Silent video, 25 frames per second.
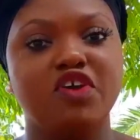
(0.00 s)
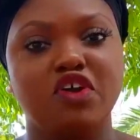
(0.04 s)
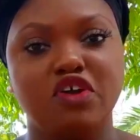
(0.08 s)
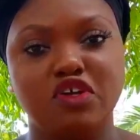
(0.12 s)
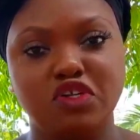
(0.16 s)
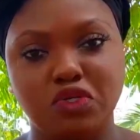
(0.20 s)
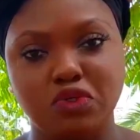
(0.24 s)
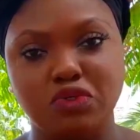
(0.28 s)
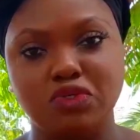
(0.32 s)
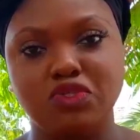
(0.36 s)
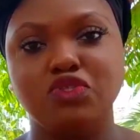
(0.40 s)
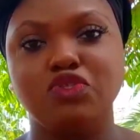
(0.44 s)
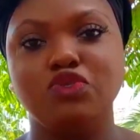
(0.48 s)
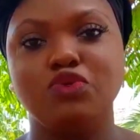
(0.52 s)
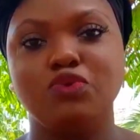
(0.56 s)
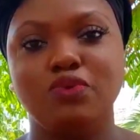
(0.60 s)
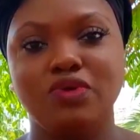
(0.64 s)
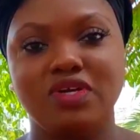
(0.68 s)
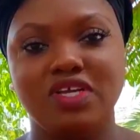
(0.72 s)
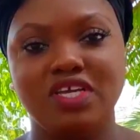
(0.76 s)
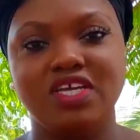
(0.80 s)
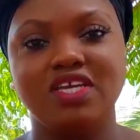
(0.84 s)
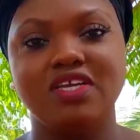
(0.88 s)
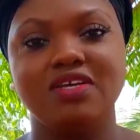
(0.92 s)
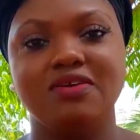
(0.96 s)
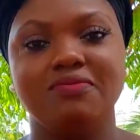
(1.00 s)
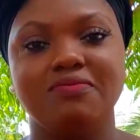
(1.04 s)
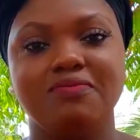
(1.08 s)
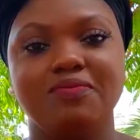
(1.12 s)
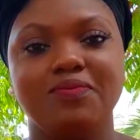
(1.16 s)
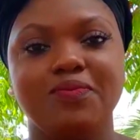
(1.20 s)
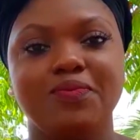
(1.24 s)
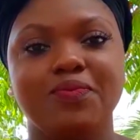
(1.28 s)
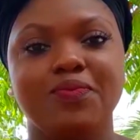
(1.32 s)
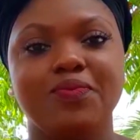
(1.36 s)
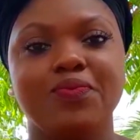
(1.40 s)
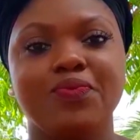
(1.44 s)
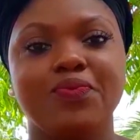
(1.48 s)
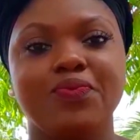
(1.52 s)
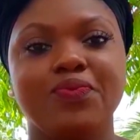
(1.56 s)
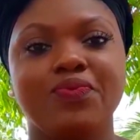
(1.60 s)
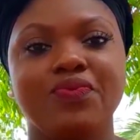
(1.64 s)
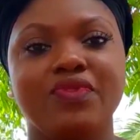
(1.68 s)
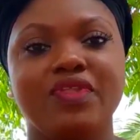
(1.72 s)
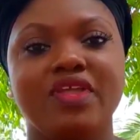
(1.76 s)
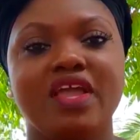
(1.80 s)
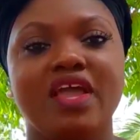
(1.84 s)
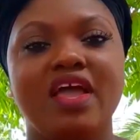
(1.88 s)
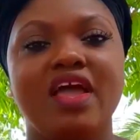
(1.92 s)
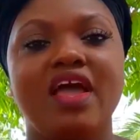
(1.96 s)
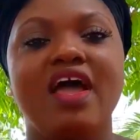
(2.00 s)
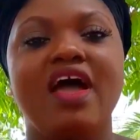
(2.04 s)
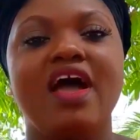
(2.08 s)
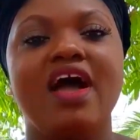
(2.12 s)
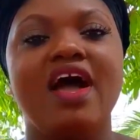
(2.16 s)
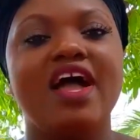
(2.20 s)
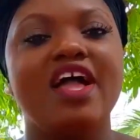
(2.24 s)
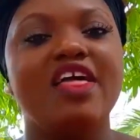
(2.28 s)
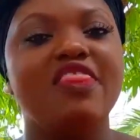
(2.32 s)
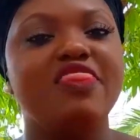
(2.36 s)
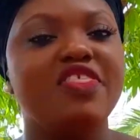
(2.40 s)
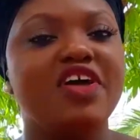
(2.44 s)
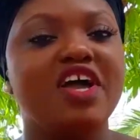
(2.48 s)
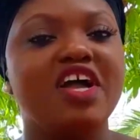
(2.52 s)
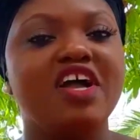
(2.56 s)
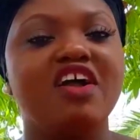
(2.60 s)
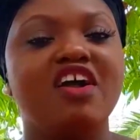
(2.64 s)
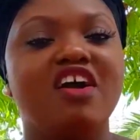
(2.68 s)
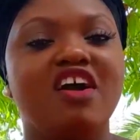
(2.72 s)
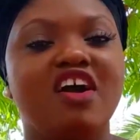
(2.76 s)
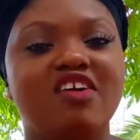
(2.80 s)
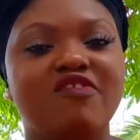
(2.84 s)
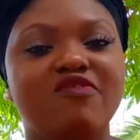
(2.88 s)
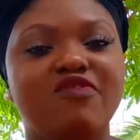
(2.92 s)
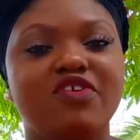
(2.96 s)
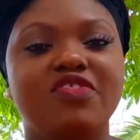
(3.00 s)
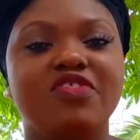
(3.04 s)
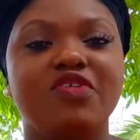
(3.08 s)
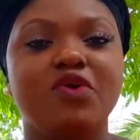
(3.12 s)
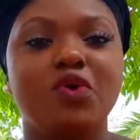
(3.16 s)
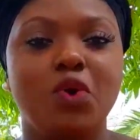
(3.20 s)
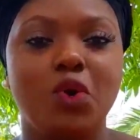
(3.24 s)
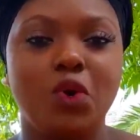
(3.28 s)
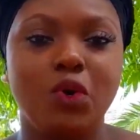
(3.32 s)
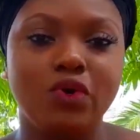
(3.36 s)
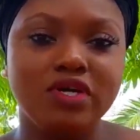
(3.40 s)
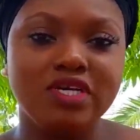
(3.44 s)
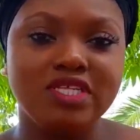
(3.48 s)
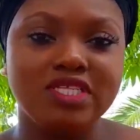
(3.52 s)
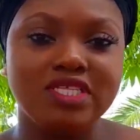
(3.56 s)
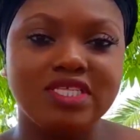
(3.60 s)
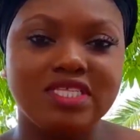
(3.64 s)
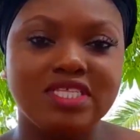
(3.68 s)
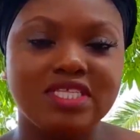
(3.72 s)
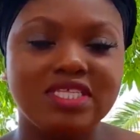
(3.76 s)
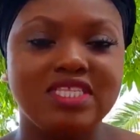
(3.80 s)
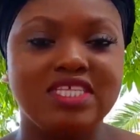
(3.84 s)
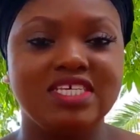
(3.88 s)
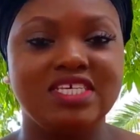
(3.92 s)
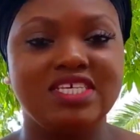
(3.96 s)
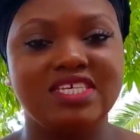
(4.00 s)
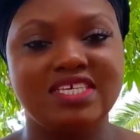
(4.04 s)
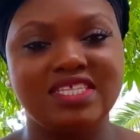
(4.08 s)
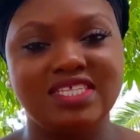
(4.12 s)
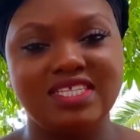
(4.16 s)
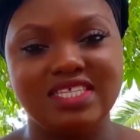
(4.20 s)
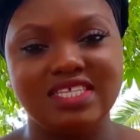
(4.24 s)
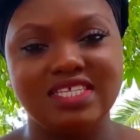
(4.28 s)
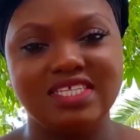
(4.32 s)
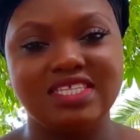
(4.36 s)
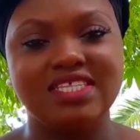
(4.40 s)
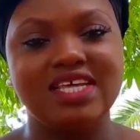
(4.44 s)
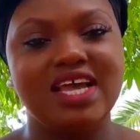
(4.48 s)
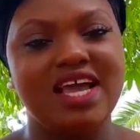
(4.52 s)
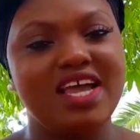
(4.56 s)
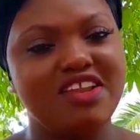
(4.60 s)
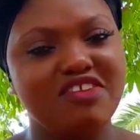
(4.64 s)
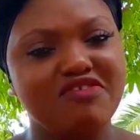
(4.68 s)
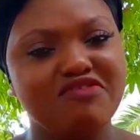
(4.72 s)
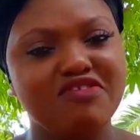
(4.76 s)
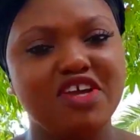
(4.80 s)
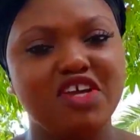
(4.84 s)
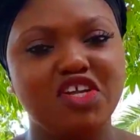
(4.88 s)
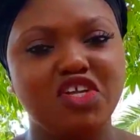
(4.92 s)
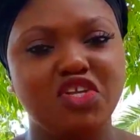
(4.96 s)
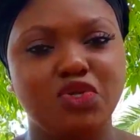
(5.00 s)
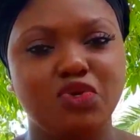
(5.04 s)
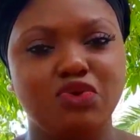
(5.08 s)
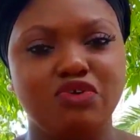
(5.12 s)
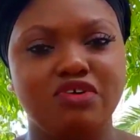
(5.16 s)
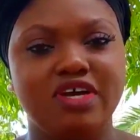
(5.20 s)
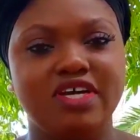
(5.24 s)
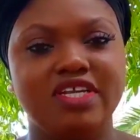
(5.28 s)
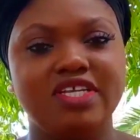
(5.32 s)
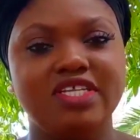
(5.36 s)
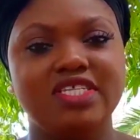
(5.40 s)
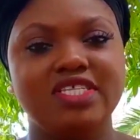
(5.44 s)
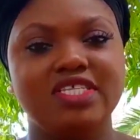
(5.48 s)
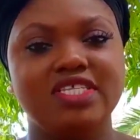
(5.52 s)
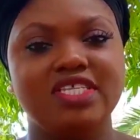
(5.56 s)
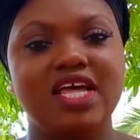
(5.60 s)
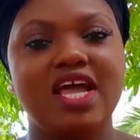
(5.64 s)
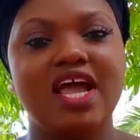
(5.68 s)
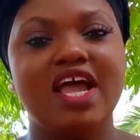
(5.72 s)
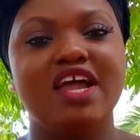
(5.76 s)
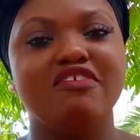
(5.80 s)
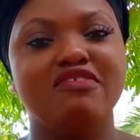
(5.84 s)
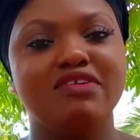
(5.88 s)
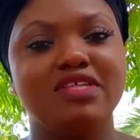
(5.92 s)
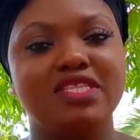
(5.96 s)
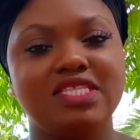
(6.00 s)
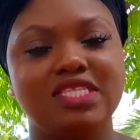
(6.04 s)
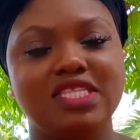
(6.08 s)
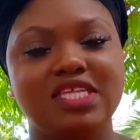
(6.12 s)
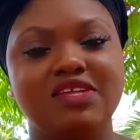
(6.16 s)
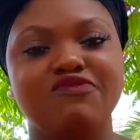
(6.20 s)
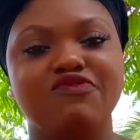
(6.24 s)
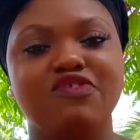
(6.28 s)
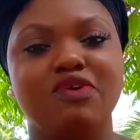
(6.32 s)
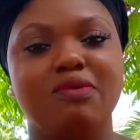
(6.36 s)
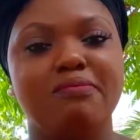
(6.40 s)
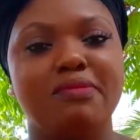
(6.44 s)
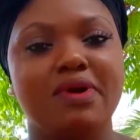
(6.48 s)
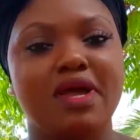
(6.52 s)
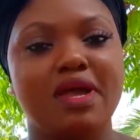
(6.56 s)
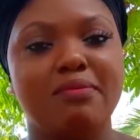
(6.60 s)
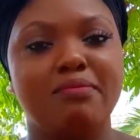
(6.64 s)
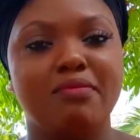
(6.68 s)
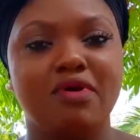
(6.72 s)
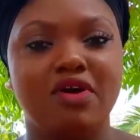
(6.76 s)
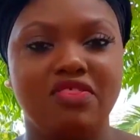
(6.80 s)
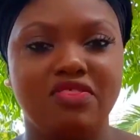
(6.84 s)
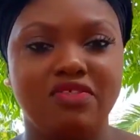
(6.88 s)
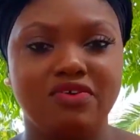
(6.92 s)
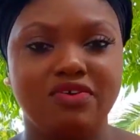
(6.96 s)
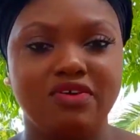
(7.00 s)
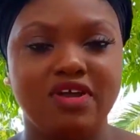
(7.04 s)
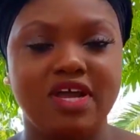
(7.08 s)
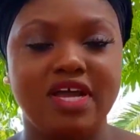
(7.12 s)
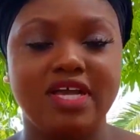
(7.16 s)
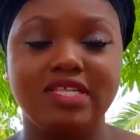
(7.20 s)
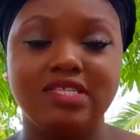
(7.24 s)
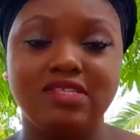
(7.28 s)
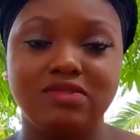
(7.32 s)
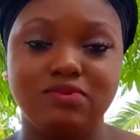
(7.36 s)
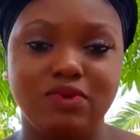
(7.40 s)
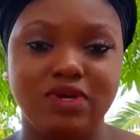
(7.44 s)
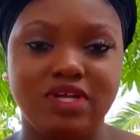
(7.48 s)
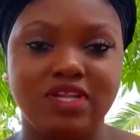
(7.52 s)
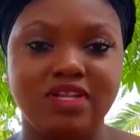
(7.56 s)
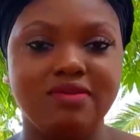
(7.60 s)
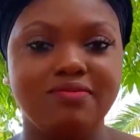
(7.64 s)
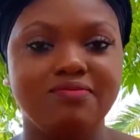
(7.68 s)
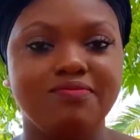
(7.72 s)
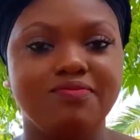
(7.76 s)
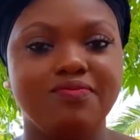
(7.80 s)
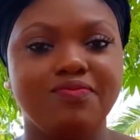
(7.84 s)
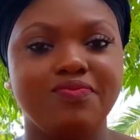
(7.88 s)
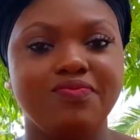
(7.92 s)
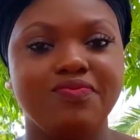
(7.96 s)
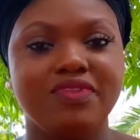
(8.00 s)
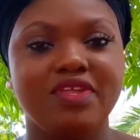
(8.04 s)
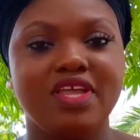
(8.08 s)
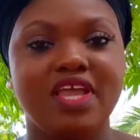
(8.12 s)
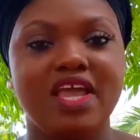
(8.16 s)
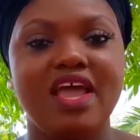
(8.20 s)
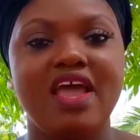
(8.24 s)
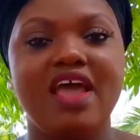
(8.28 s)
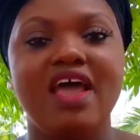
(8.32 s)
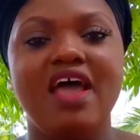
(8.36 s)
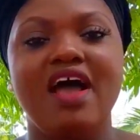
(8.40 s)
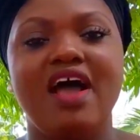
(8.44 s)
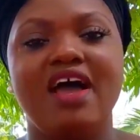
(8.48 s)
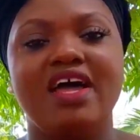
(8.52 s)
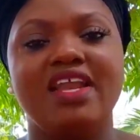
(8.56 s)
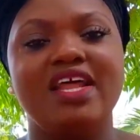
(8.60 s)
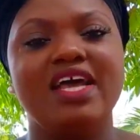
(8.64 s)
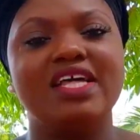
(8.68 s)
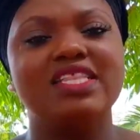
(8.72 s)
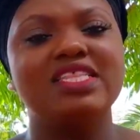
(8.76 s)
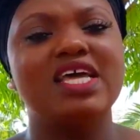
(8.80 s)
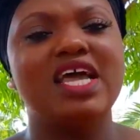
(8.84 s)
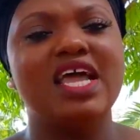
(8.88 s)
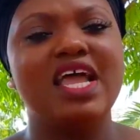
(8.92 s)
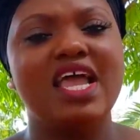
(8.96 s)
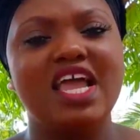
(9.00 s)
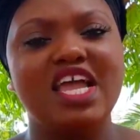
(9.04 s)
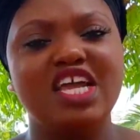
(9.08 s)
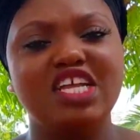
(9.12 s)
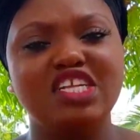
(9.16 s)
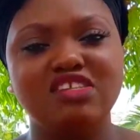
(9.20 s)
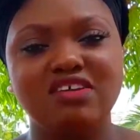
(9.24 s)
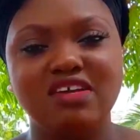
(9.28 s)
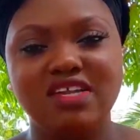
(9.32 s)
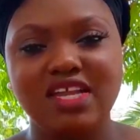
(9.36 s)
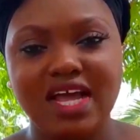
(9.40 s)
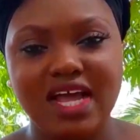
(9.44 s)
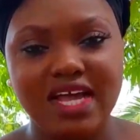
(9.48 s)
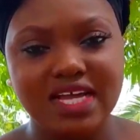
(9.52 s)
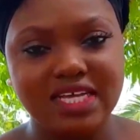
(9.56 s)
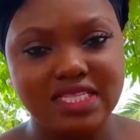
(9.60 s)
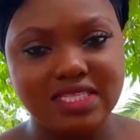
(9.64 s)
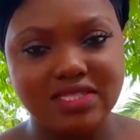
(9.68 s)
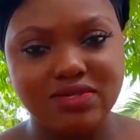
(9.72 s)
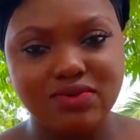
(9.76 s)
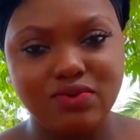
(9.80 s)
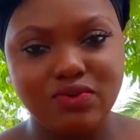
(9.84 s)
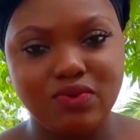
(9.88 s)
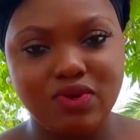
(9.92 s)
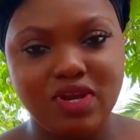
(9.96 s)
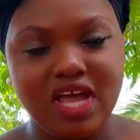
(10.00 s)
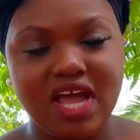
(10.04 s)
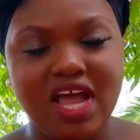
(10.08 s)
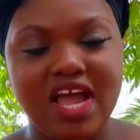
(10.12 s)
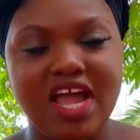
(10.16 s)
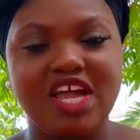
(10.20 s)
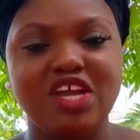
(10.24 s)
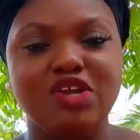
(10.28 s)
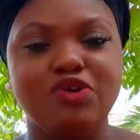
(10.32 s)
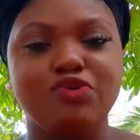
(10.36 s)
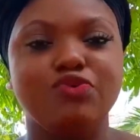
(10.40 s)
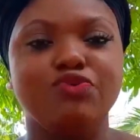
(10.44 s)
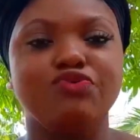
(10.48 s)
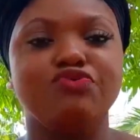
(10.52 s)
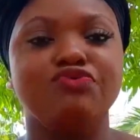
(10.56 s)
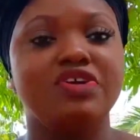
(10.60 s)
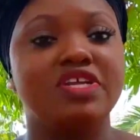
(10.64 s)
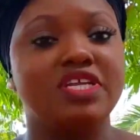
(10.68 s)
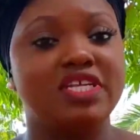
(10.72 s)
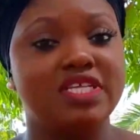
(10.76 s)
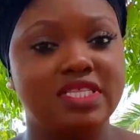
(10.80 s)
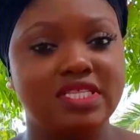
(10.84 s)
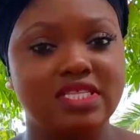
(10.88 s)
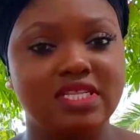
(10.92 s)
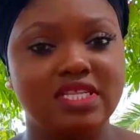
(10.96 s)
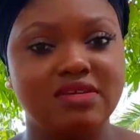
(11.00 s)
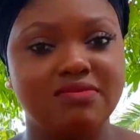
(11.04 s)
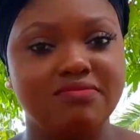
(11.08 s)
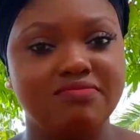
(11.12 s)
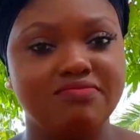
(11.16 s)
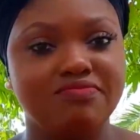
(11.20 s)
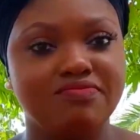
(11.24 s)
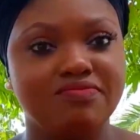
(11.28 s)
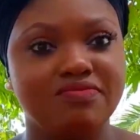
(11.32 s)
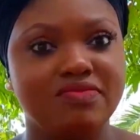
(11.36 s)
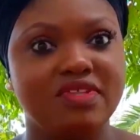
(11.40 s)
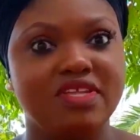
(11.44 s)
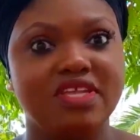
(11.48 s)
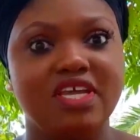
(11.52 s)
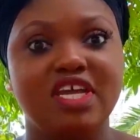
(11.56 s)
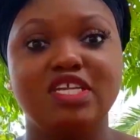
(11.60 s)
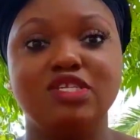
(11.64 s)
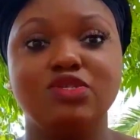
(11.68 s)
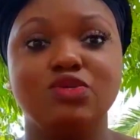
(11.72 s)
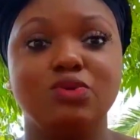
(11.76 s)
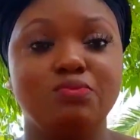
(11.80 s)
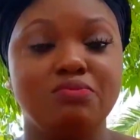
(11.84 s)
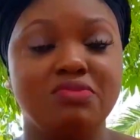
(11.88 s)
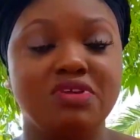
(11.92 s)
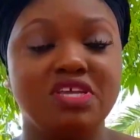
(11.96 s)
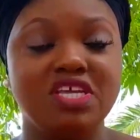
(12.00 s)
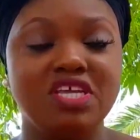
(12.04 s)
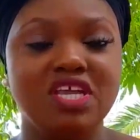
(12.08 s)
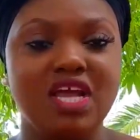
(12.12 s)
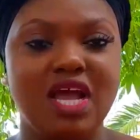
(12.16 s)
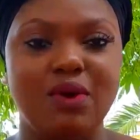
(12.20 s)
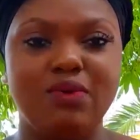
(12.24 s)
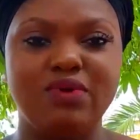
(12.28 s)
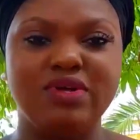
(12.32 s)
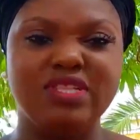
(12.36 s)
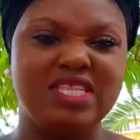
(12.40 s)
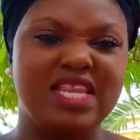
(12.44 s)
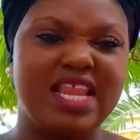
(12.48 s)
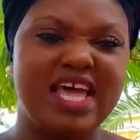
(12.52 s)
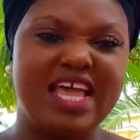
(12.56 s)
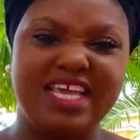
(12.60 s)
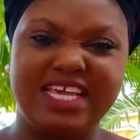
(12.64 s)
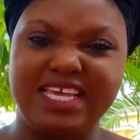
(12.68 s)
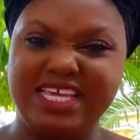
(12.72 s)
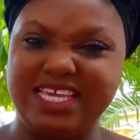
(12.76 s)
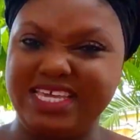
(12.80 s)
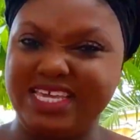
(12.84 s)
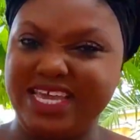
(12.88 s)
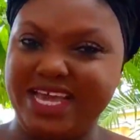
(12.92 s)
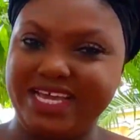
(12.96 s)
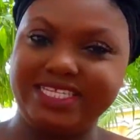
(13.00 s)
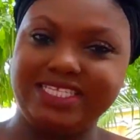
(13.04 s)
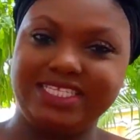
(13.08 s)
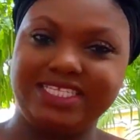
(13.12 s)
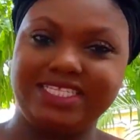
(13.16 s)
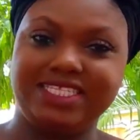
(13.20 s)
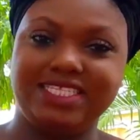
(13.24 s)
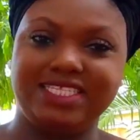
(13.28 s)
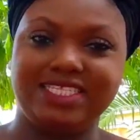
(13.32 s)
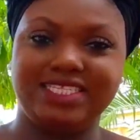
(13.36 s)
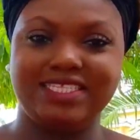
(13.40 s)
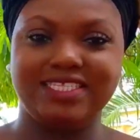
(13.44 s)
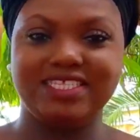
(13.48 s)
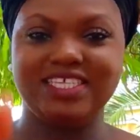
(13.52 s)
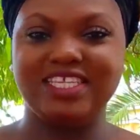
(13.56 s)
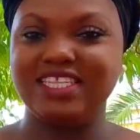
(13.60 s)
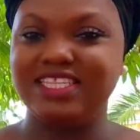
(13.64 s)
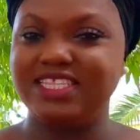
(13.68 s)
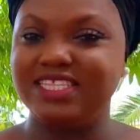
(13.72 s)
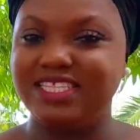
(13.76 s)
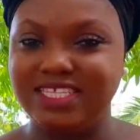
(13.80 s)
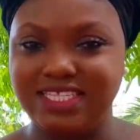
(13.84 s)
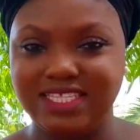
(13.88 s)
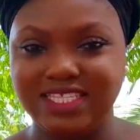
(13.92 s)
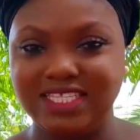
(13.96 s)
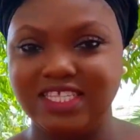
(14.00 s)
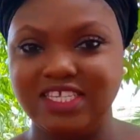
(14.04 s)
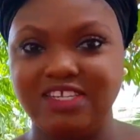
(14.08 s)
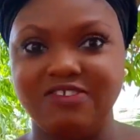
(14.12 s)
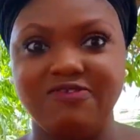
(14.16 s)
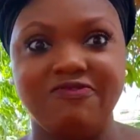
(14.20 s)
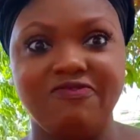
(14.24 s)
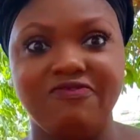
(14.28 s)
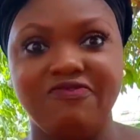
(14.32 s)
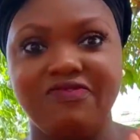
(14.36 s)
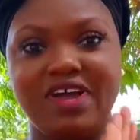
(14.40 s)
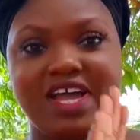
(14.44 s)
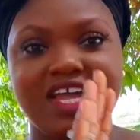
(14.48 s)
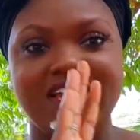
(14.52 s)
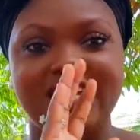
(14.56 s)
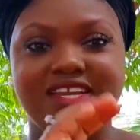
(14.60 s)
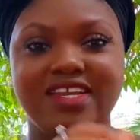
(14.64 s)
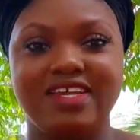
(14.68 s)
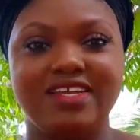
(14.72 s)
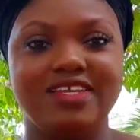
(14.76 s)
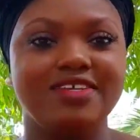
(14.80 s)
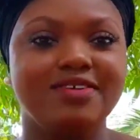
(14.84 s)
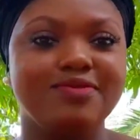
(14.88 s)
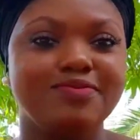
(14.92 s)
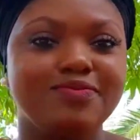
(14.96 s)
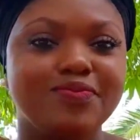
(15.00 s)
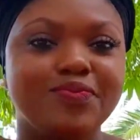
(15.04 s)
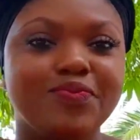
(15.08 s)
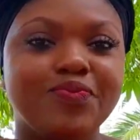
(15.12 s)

they're just joking. I thank God for the hugs, the kisses, and reassurance I received from my mother as well. And as I entered high school, I grew really slim. And to me, I was like, yes, this is it finally.